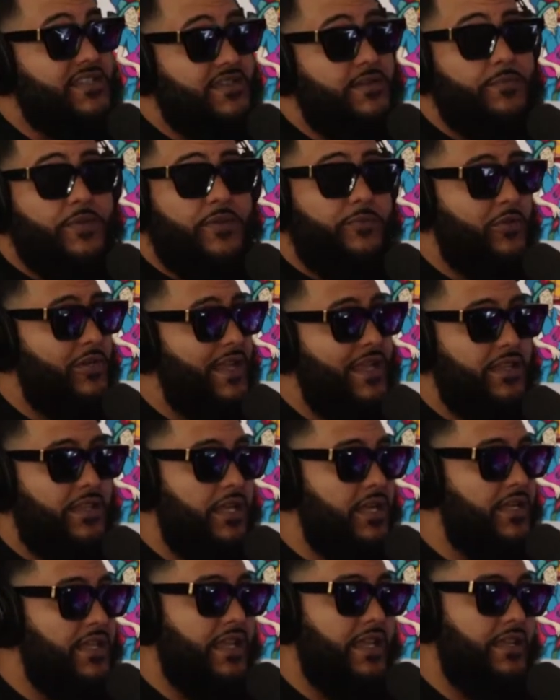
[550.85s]
some people get
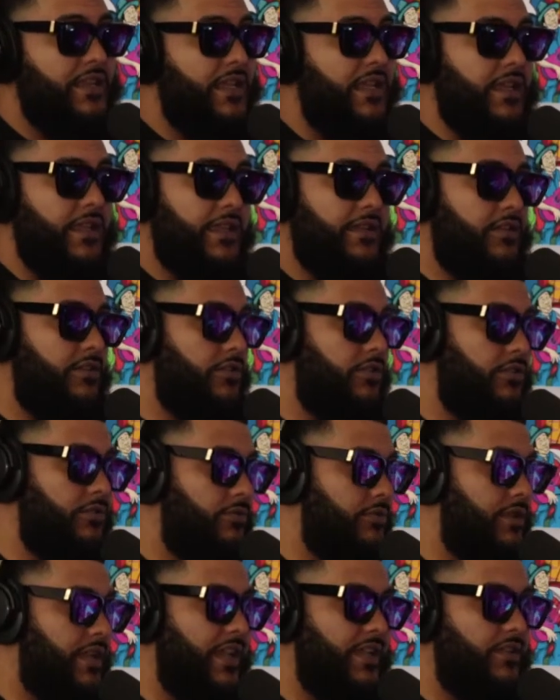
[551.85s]
lucky, and they, you
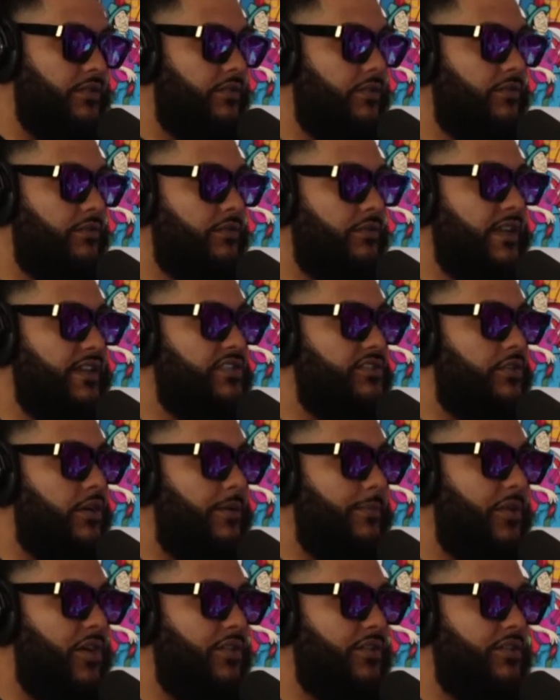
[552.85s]
know, they they
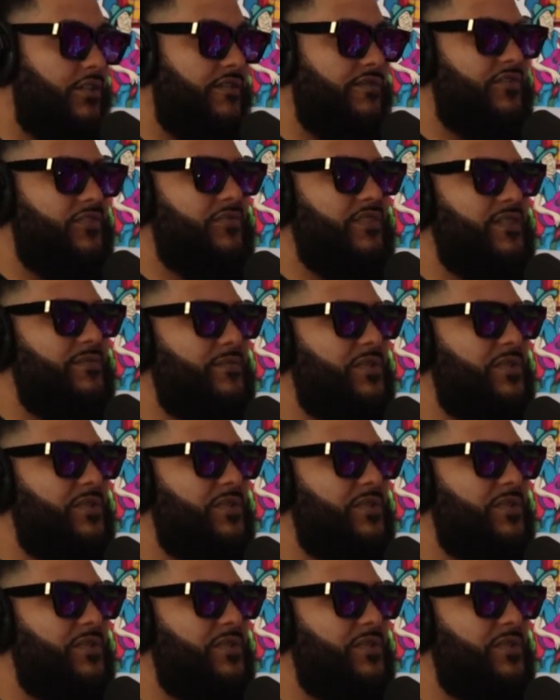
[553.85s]
start balling off the rib.